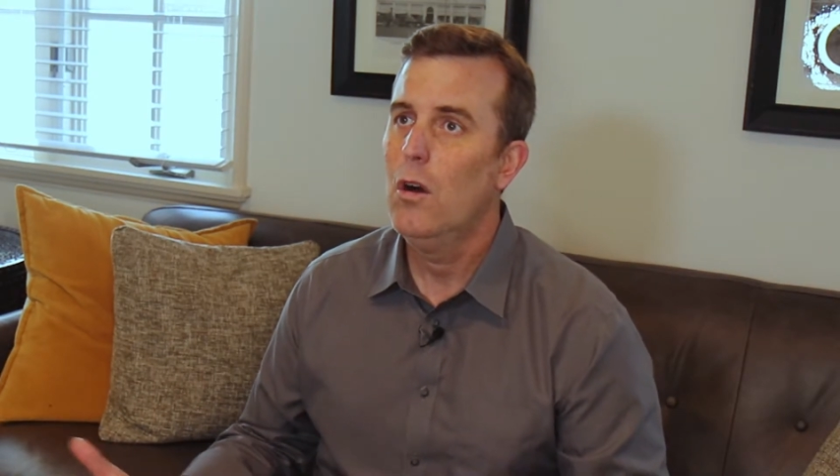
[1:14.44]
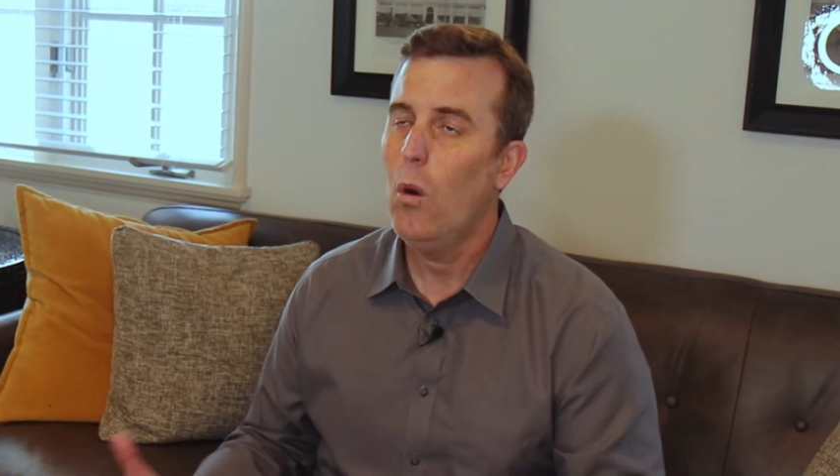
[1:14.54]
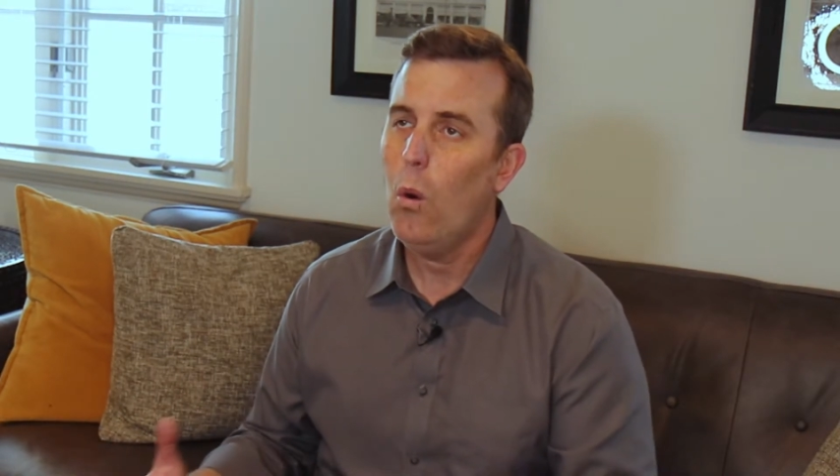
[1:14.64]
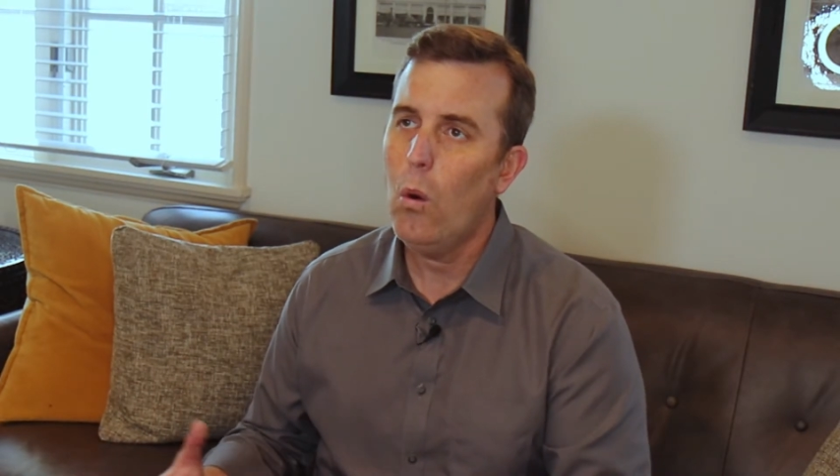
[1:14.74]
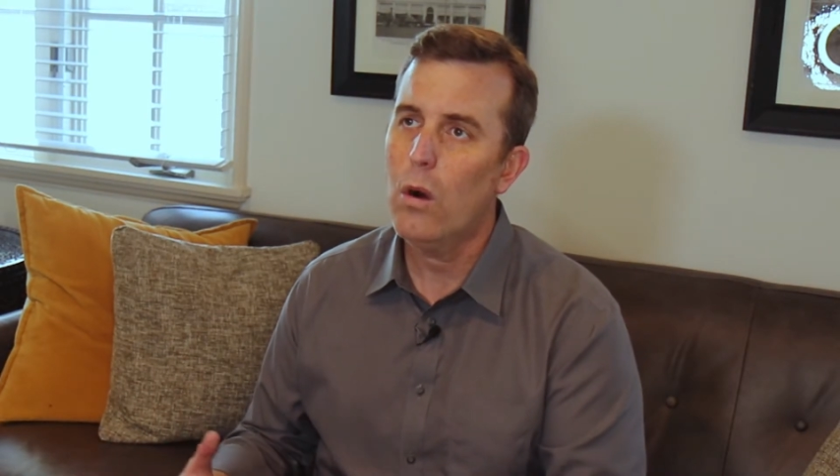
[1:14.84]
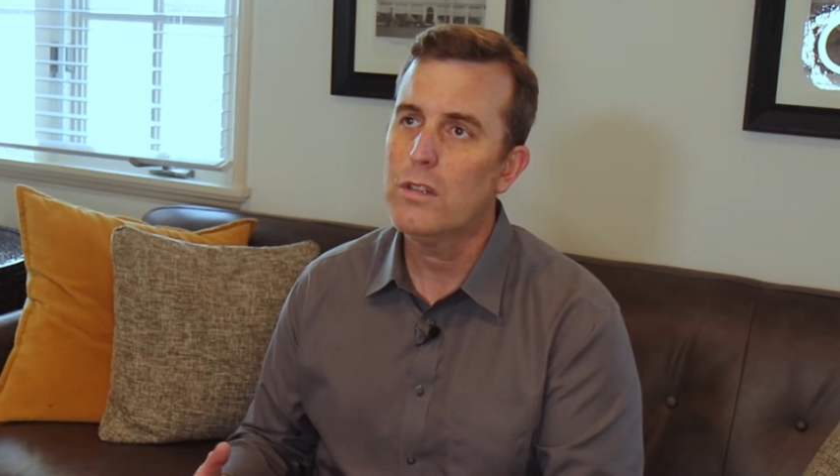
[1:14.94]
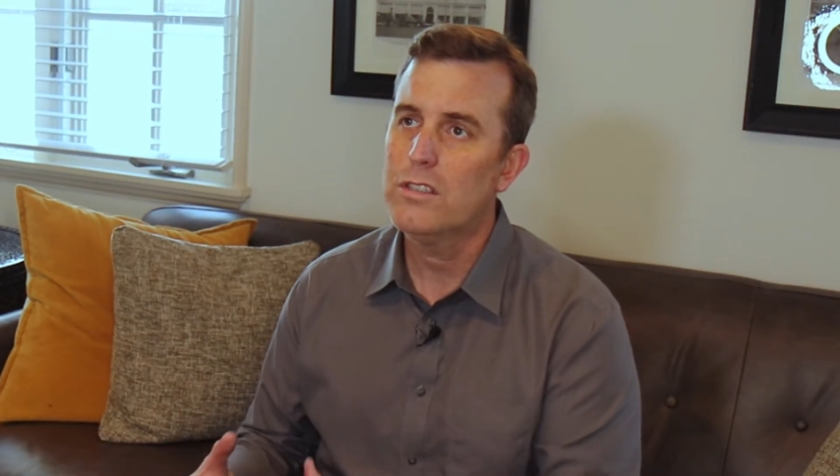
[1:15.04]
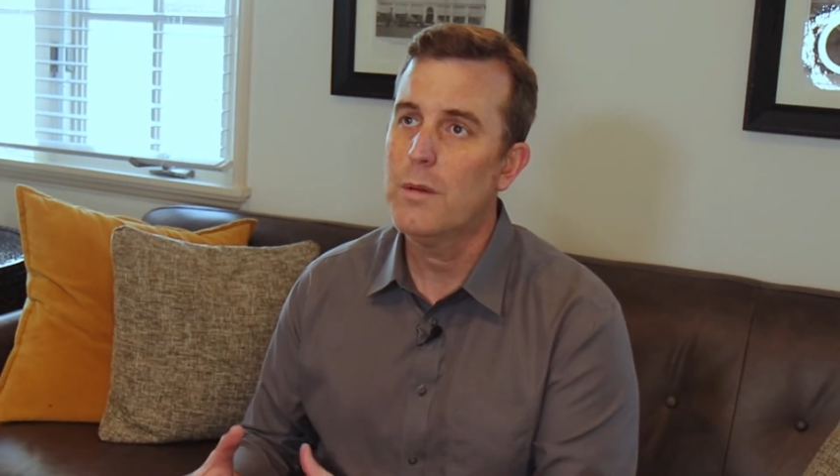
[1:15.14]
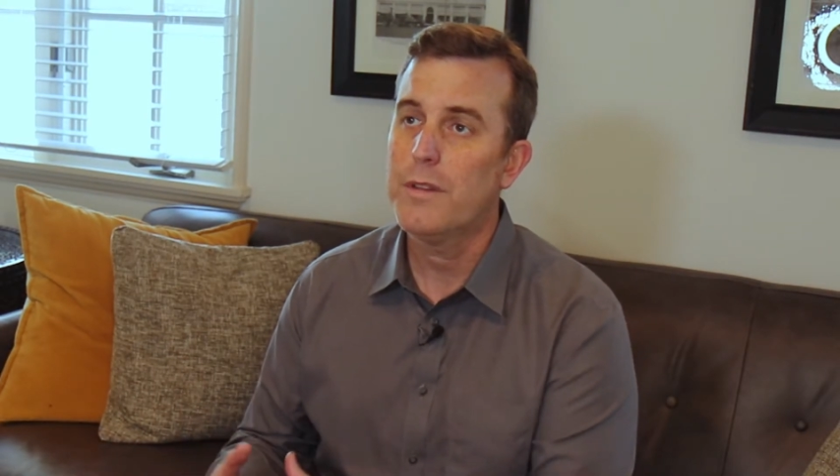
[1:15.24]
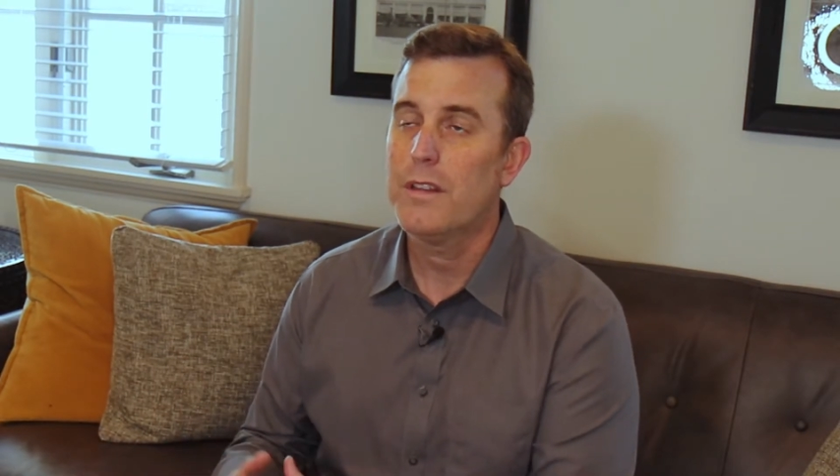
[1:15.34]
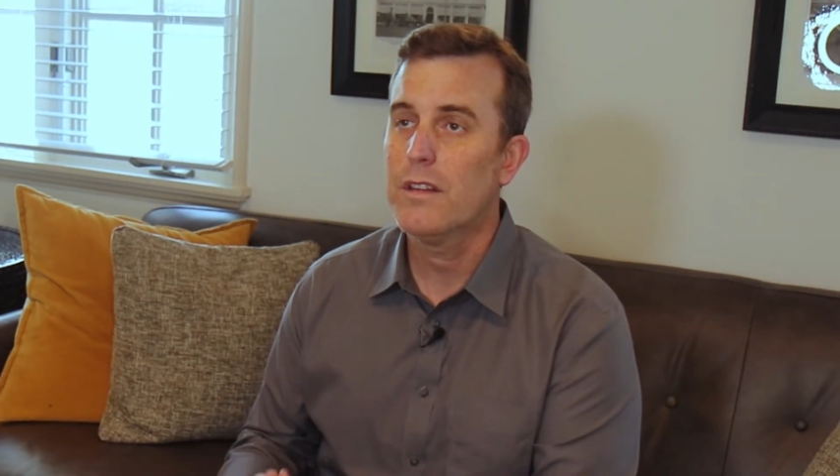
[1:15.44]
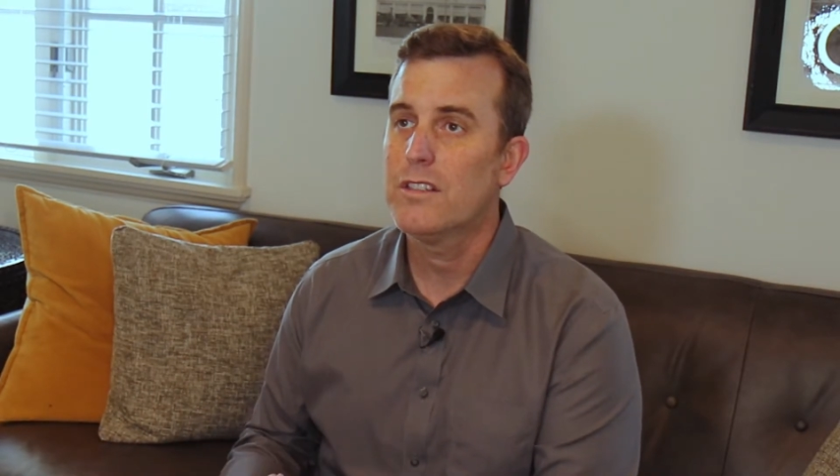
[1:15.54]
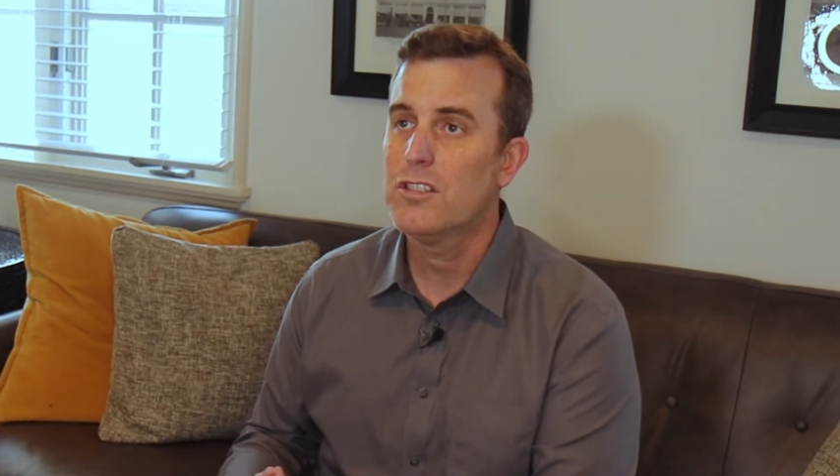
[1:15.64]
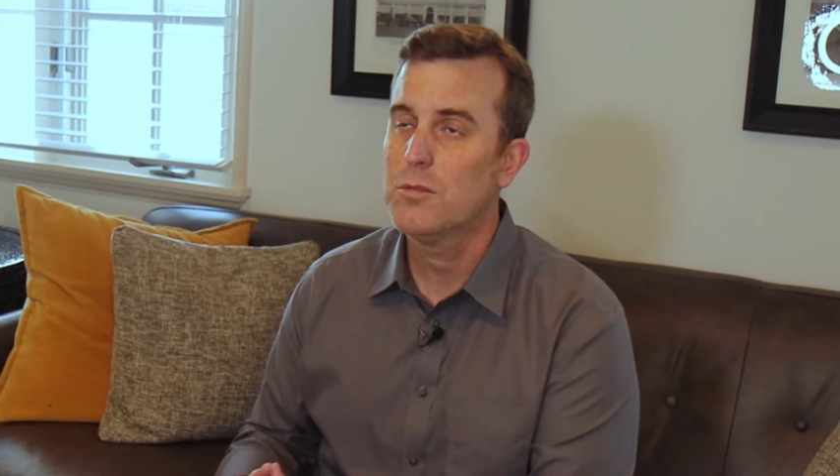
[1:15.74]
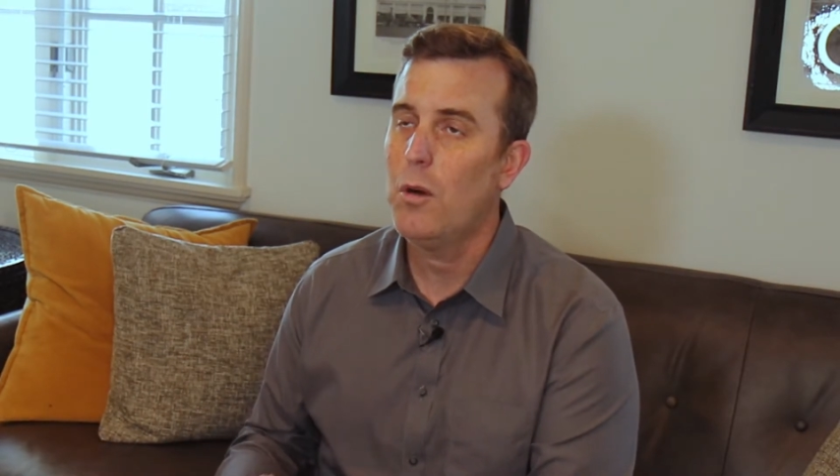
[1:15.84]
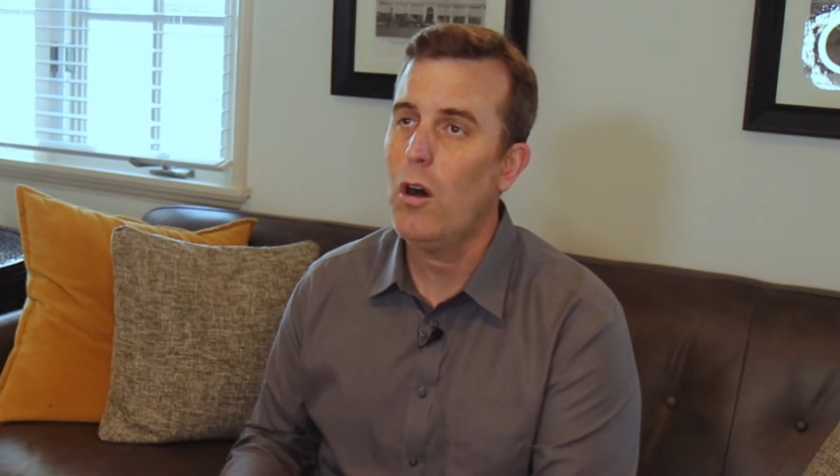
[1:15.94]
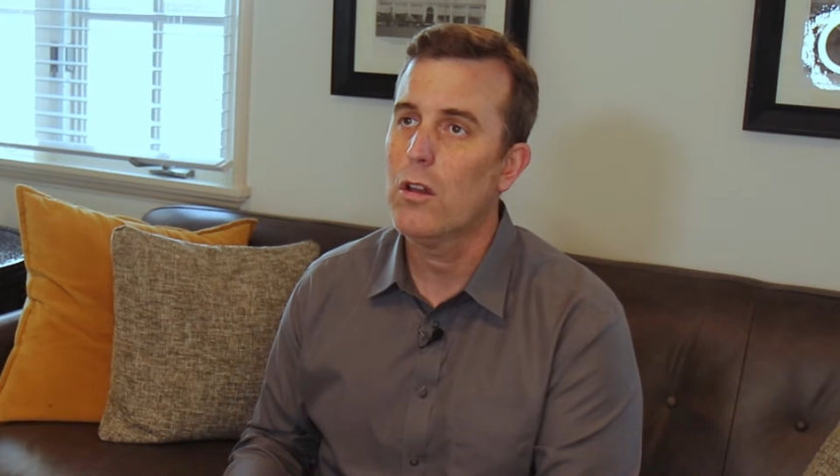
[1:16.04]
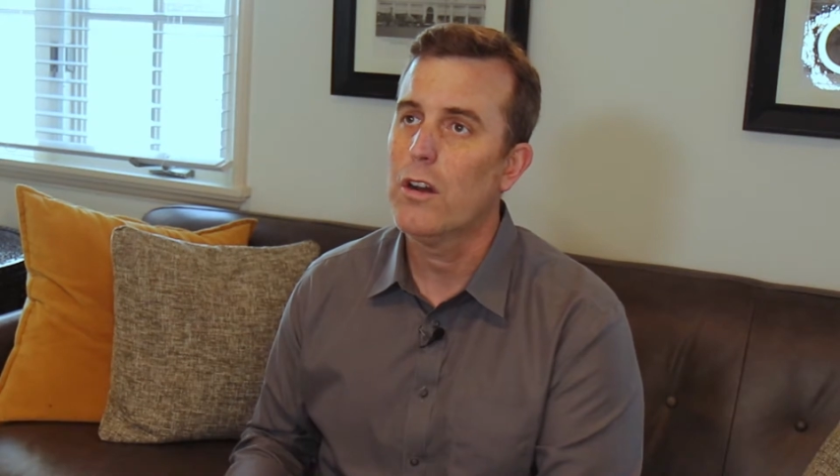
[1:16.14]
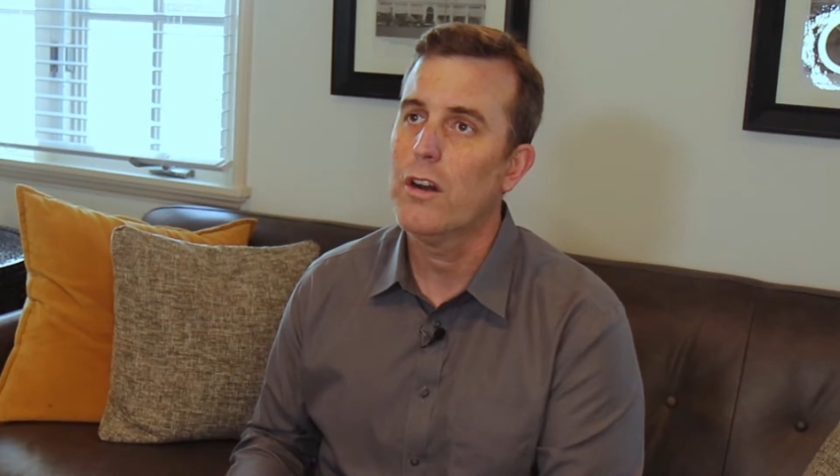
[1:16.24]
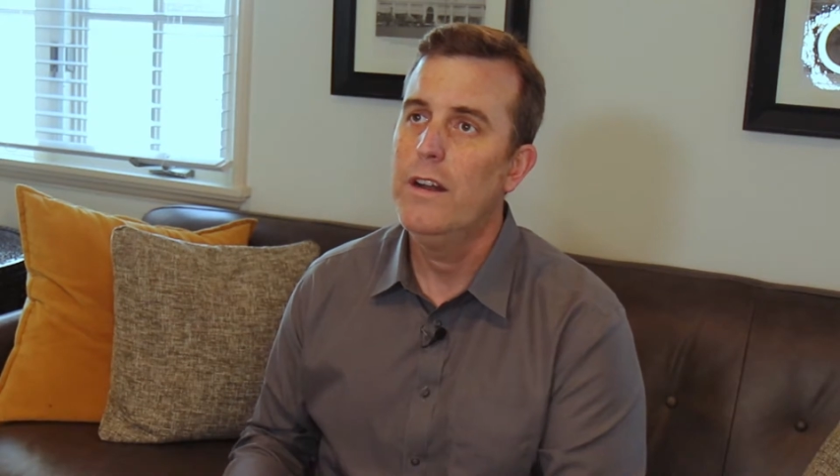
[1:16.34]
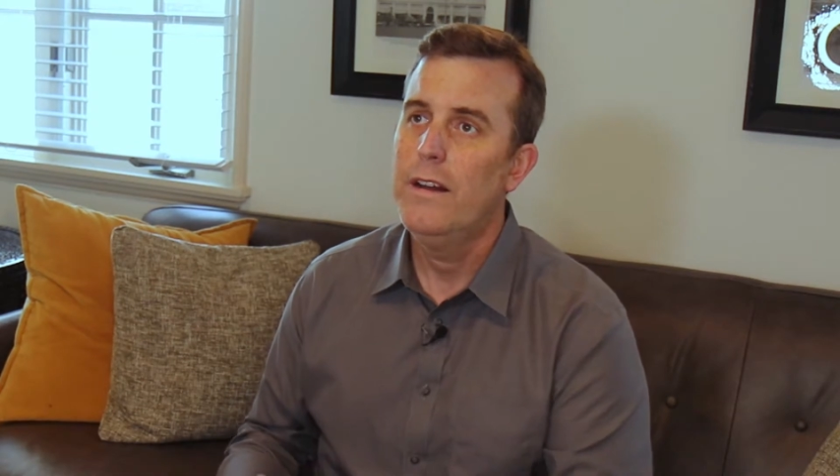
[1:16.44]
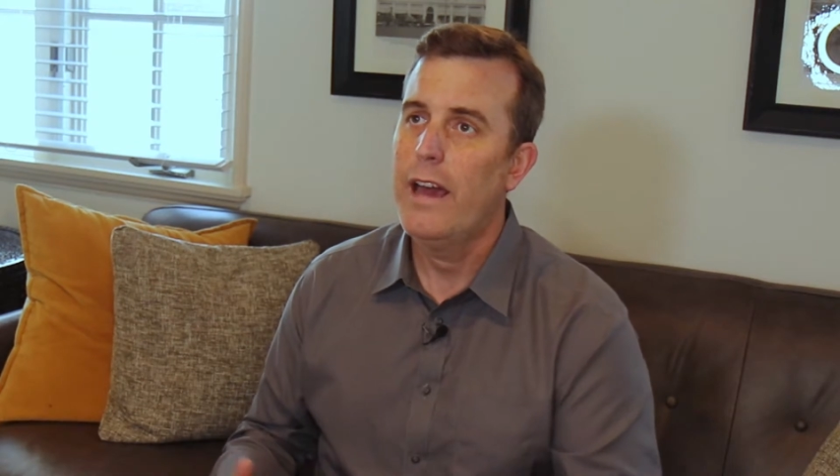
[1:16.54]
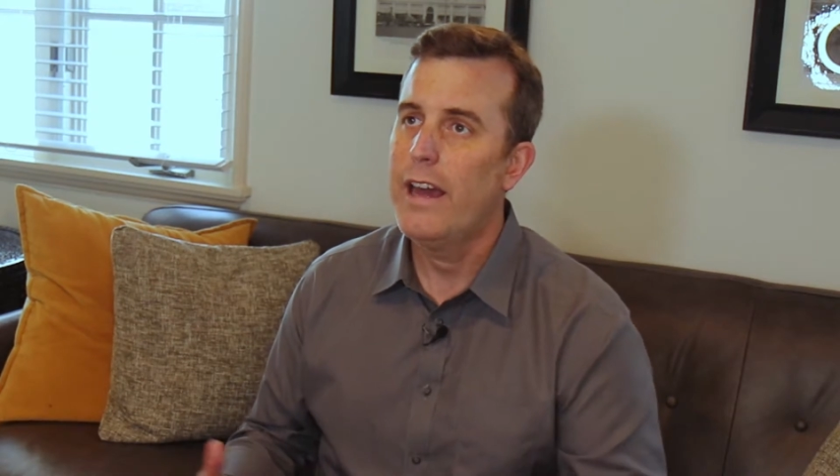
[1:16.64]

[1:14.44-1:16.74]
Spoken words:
or something that's smaller